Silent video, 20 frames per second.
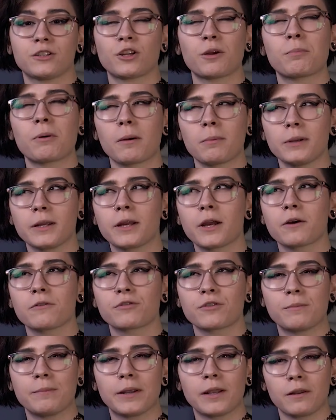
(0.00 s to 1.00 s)
So I'd probably go
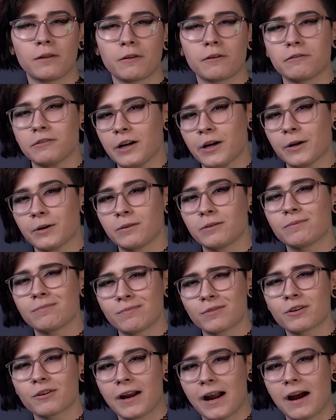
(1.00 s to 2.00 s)
for a middle of the road,
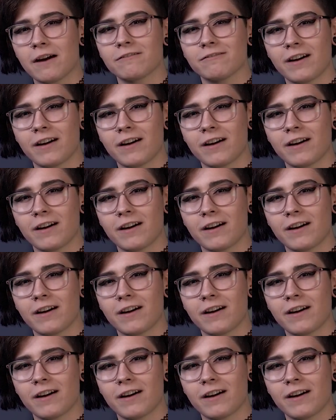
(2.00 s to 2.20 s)
3 out of